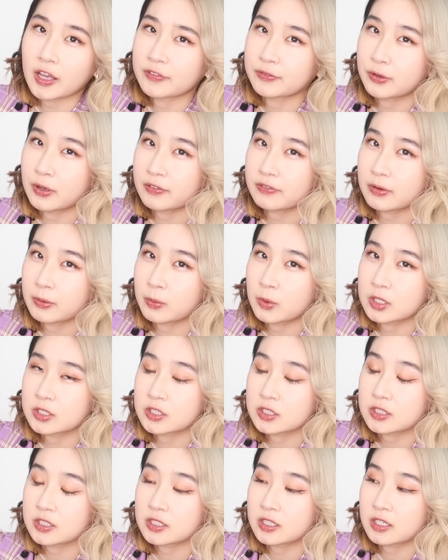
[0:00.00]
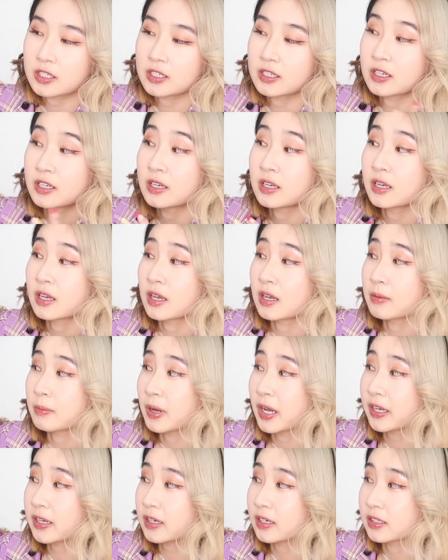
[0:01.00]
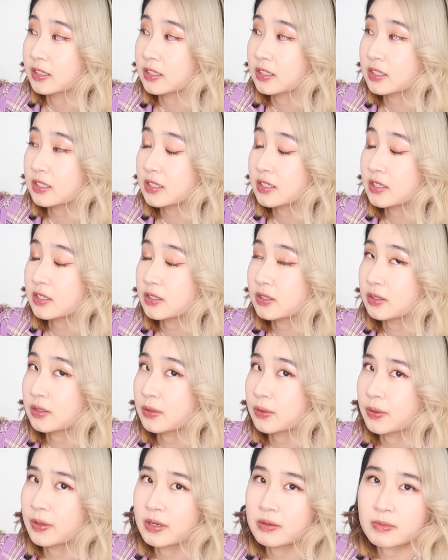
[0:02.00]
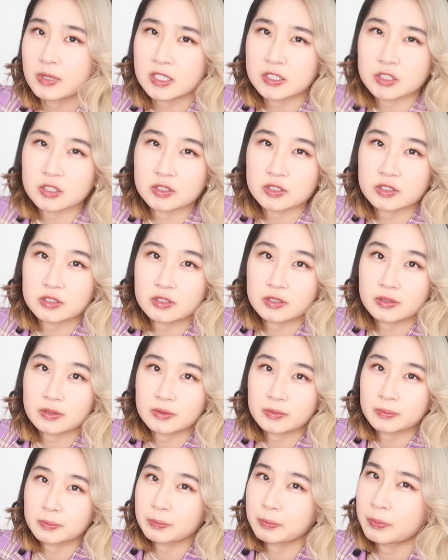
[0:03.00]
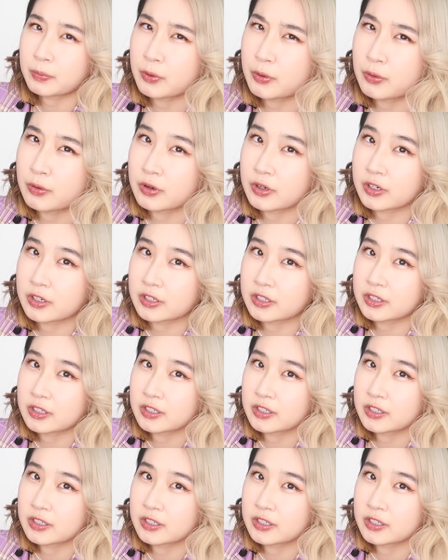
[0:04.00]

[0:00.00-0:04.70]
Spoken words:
Have you ever wondered, am I ugly or am I just poor?